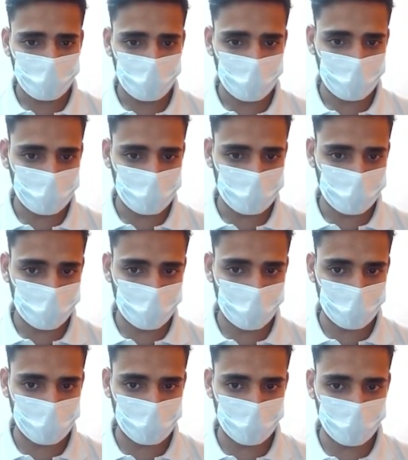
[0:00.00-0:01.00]
This will be
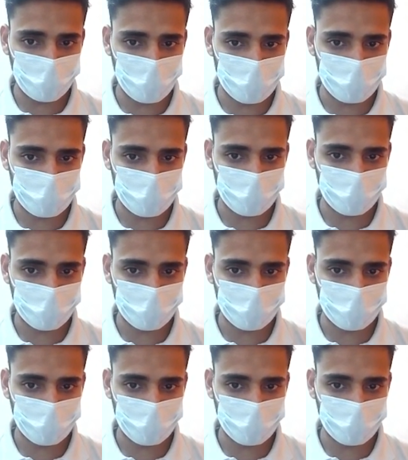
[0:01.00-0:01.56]
connected to this